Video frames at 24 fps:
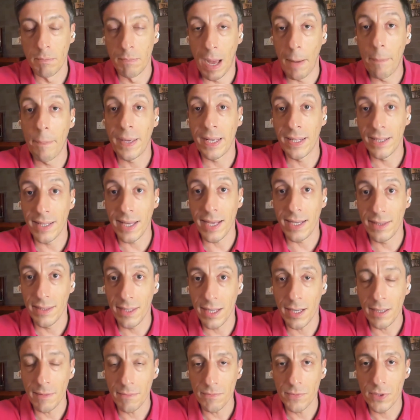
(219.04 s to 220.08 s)
mapping
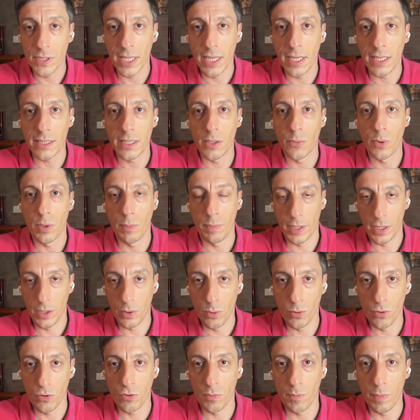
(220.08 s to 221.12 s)
data, that will be
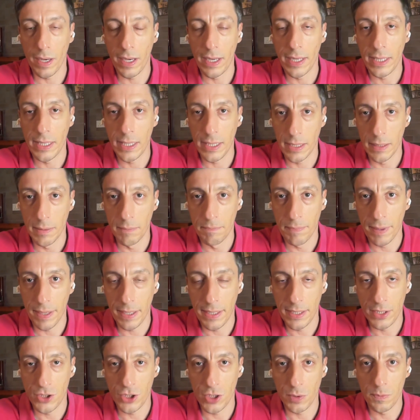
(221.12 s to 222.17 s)
used by
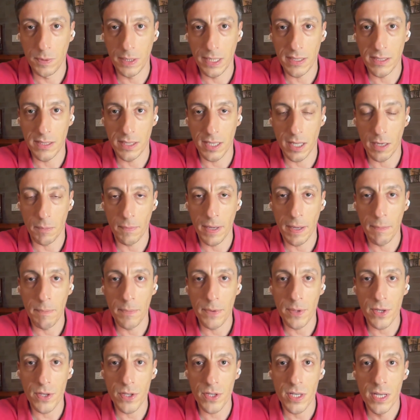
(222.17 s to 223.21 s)
GPSNR
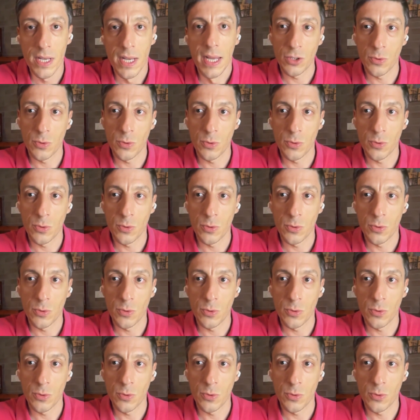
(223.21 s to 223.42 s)
members,